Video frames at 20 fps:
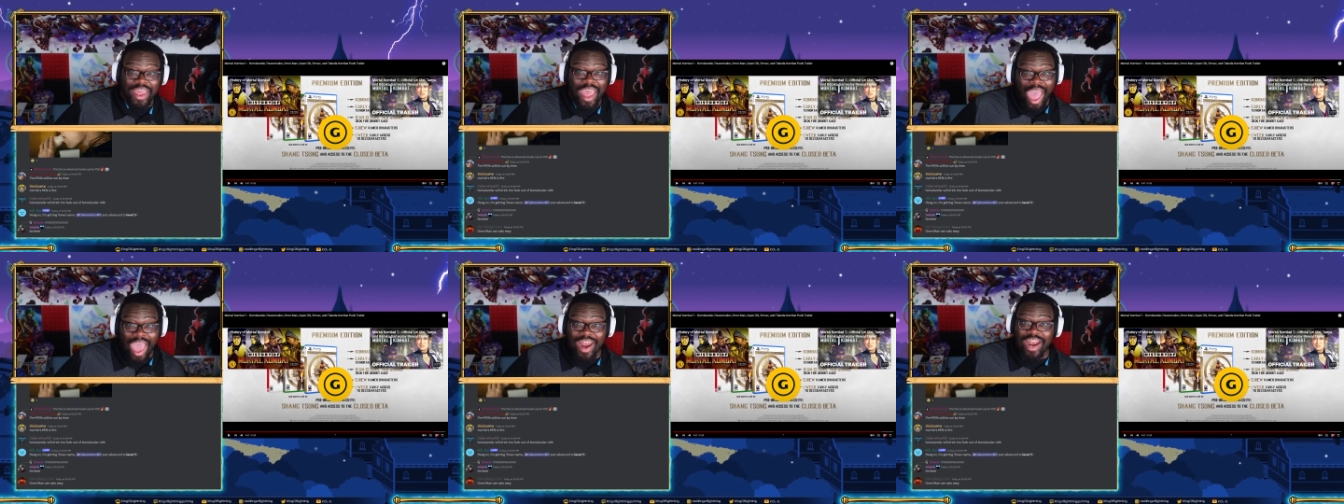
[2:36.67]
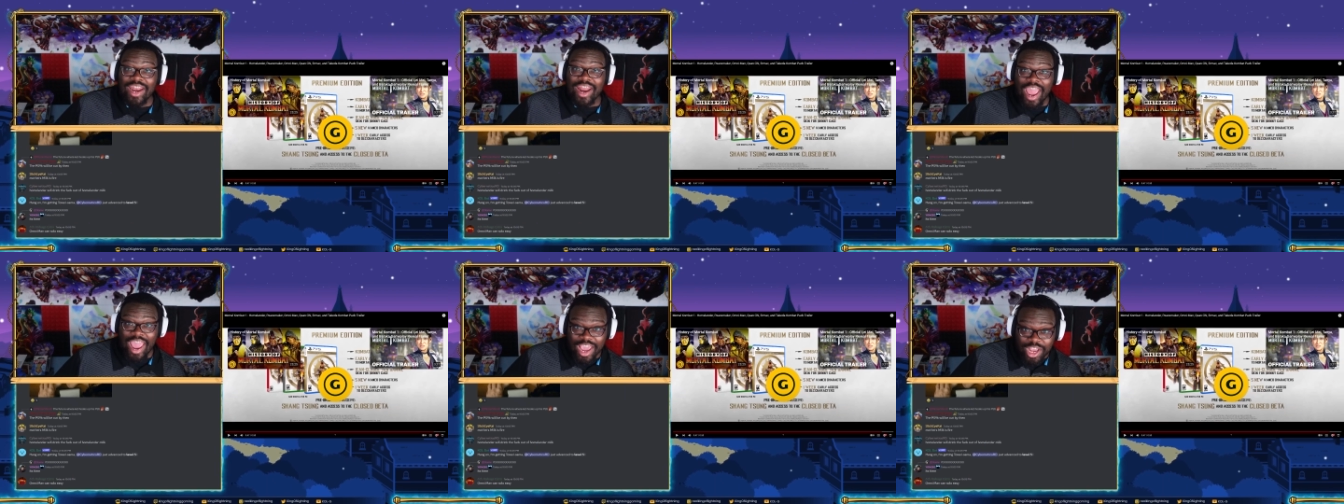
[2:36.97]
If they
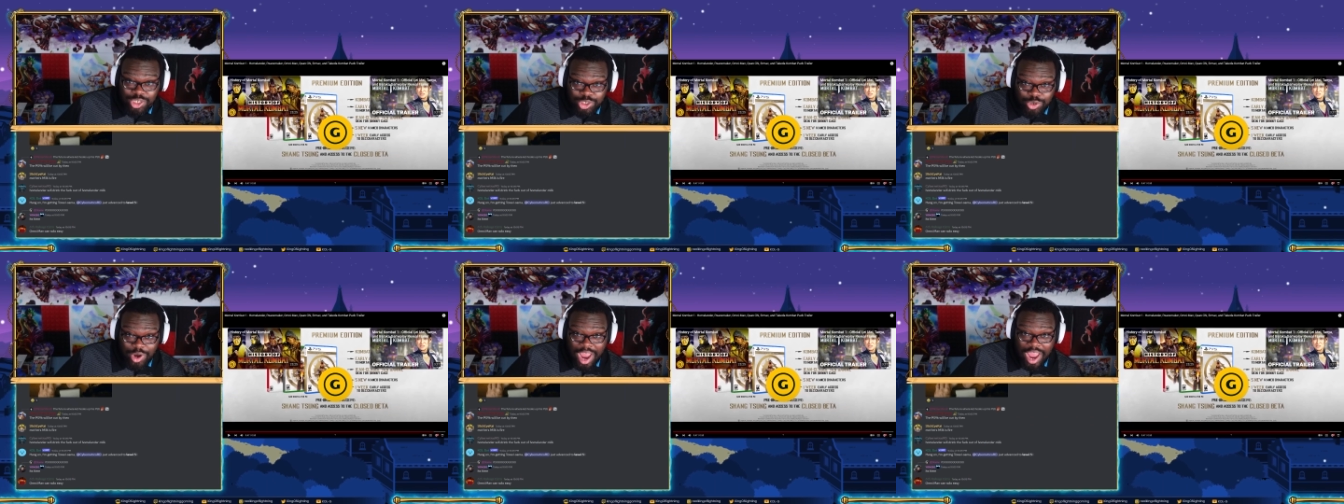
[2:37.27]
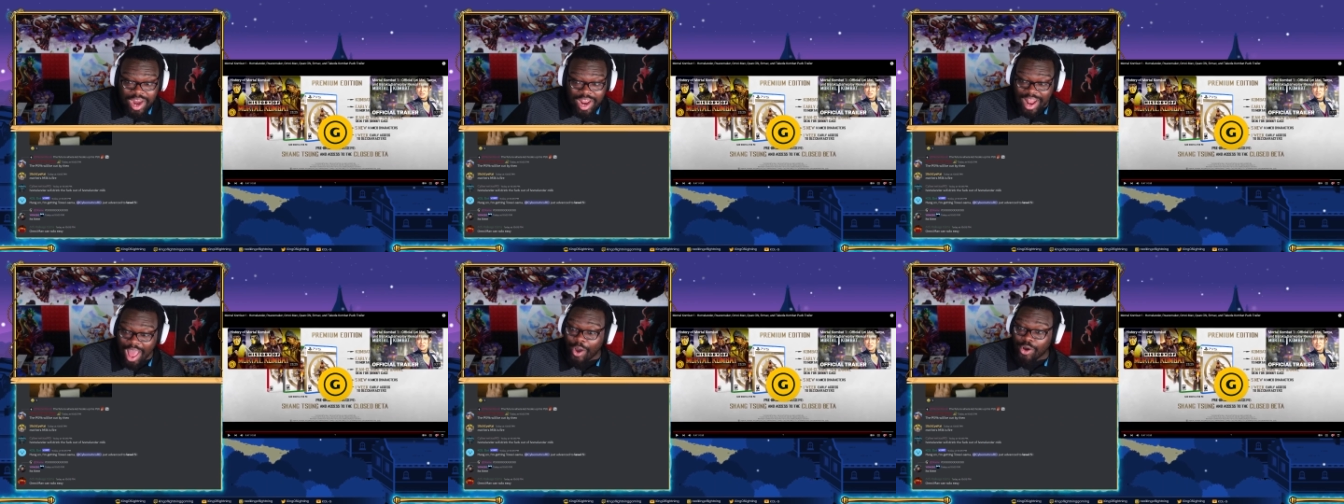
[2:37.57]
added
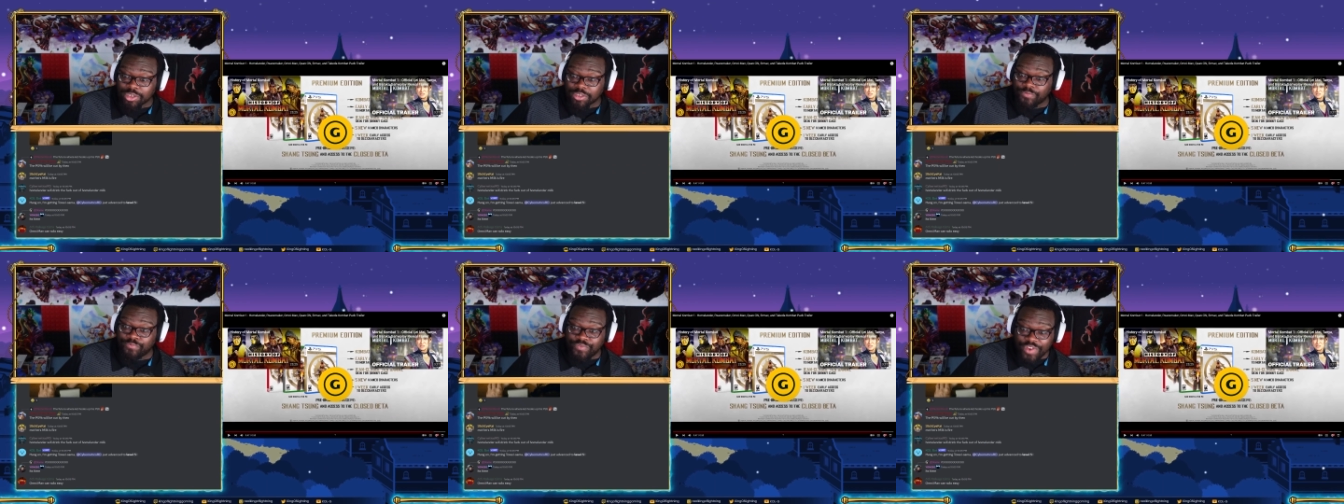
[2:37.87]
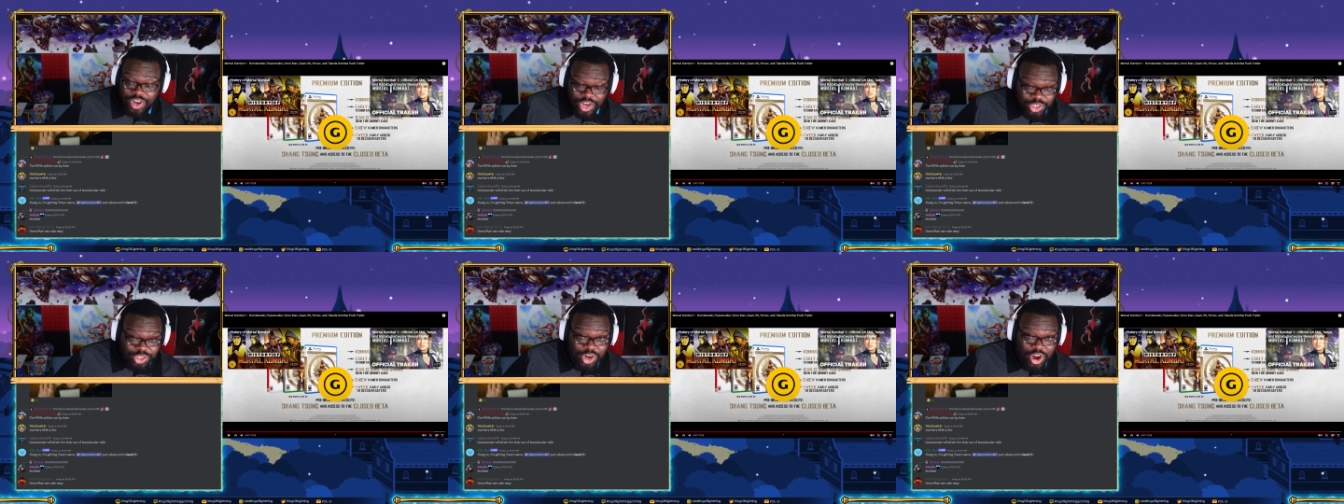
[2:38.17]
A-Train and that was a
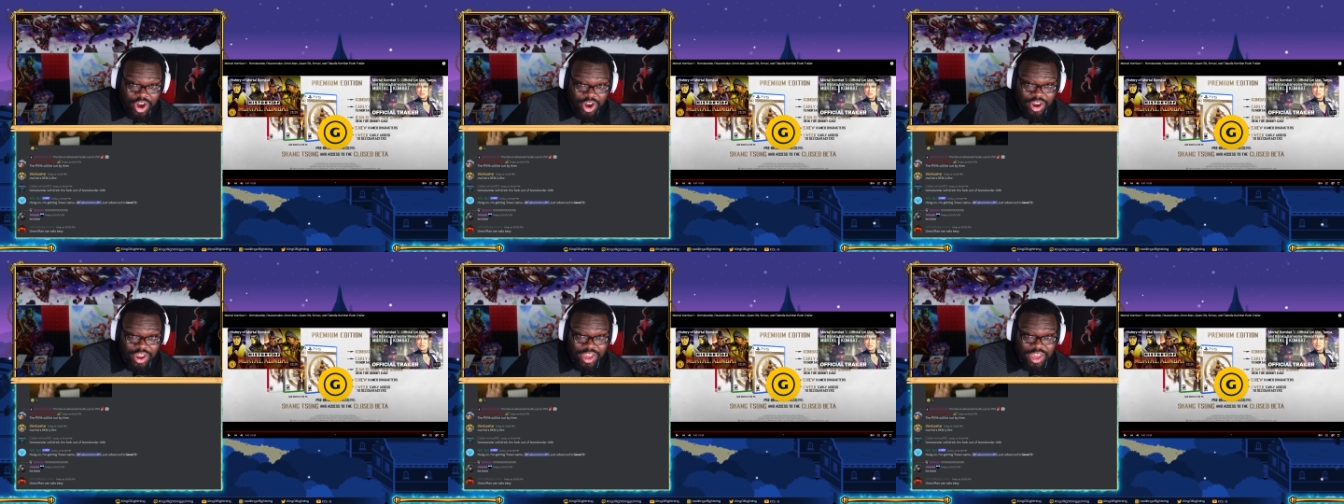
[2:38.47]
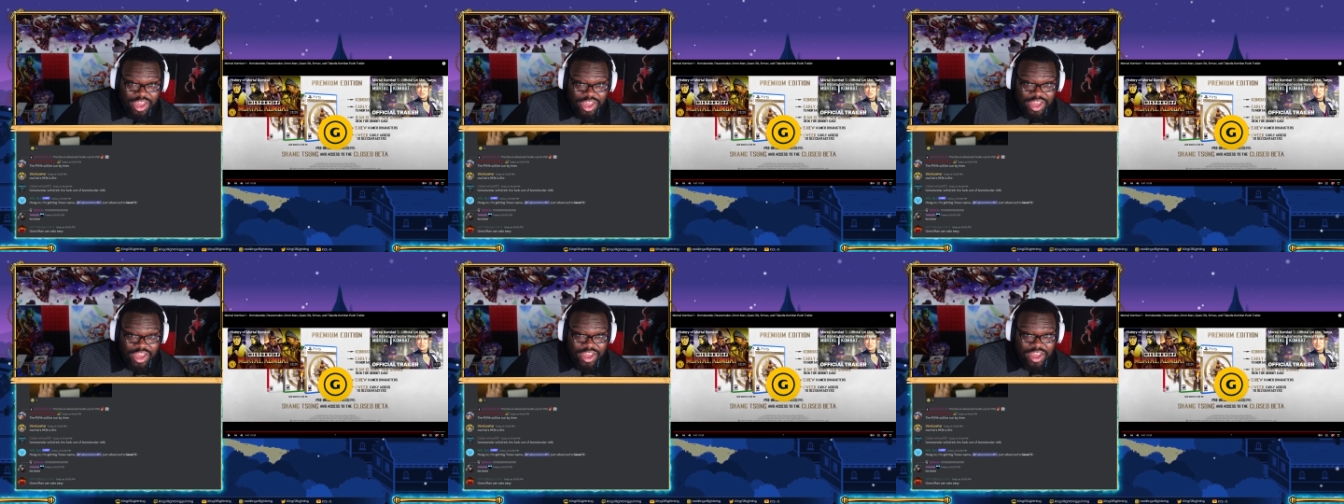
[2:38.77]
finisher,
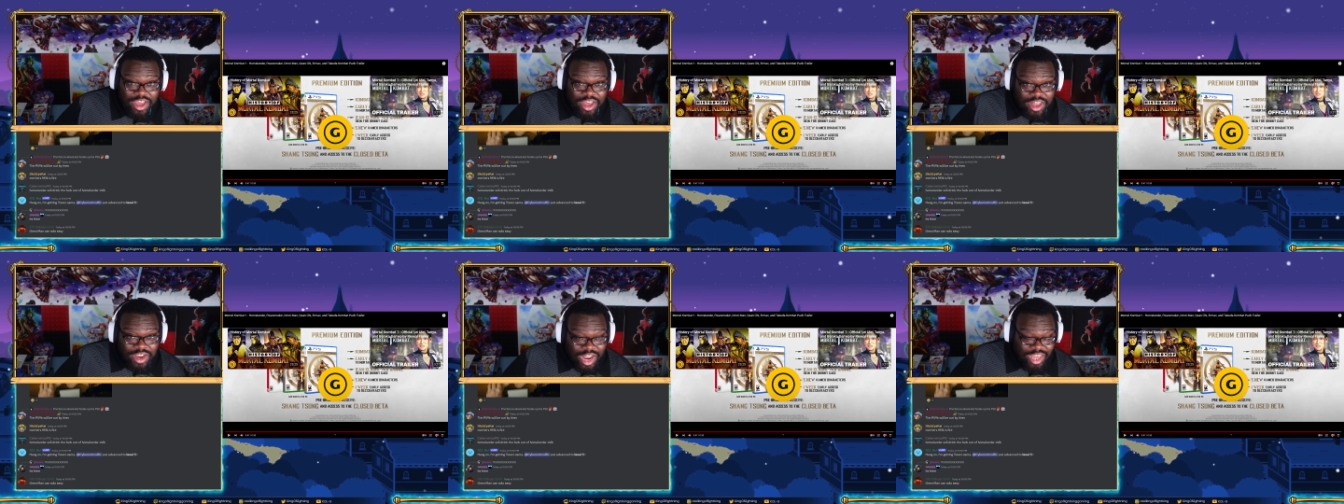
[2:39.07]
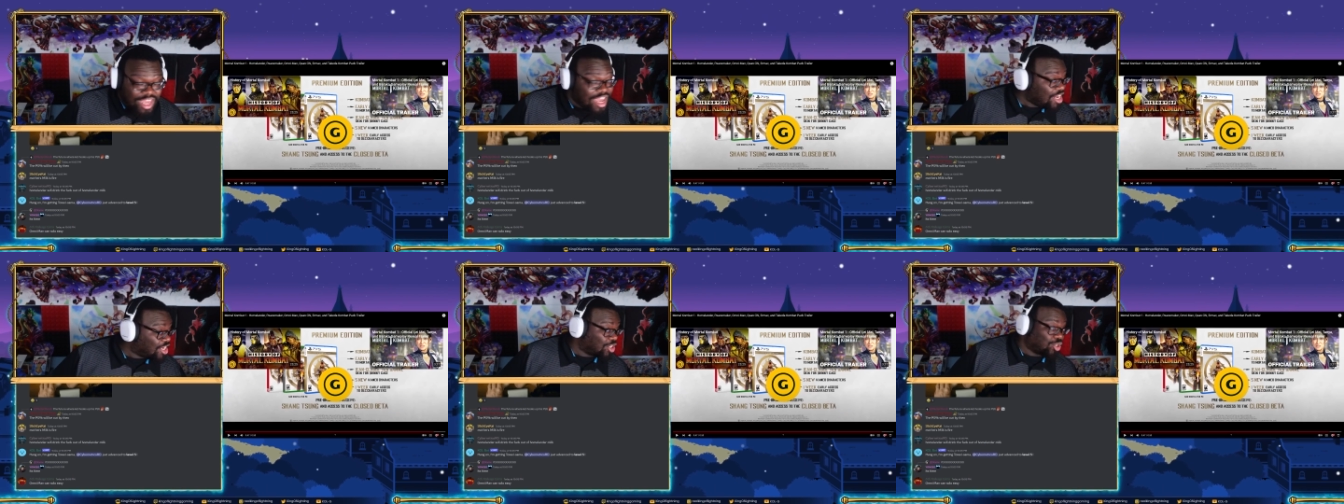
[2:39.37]

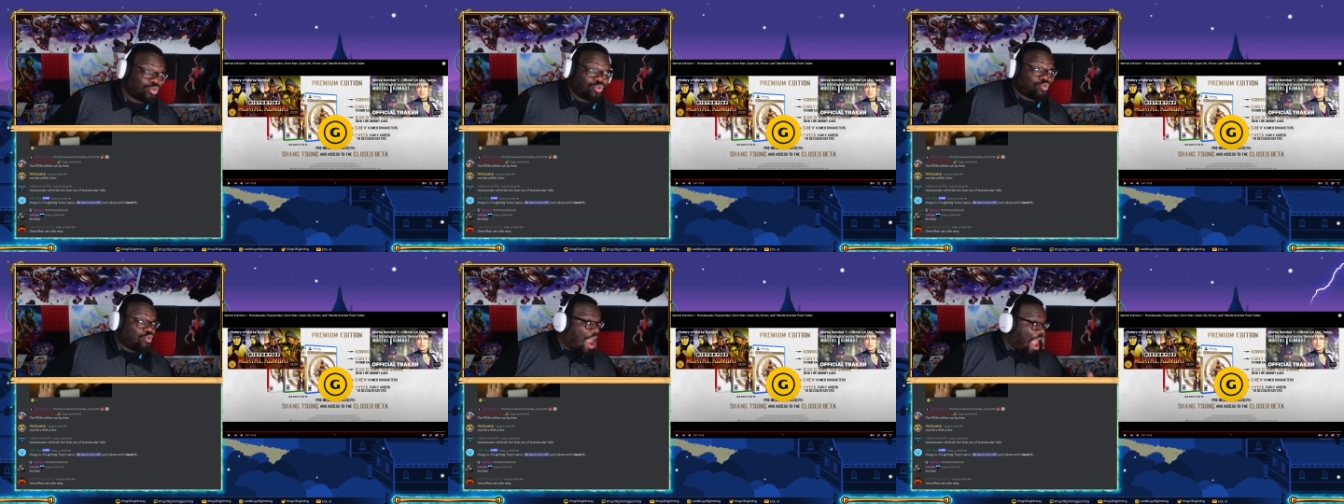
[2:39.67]
like he just